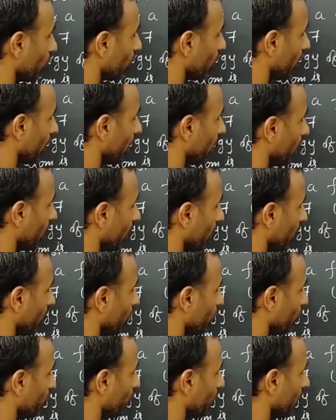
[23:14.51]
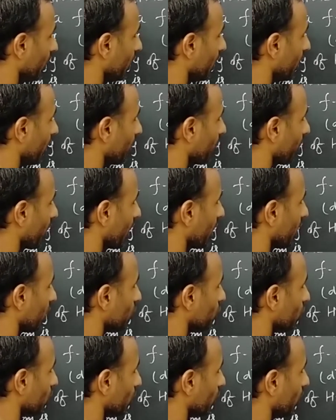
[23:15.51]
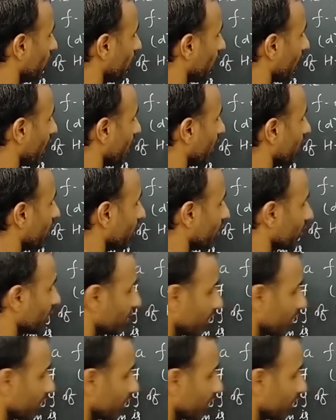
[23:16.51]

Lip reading: E infinity minus En.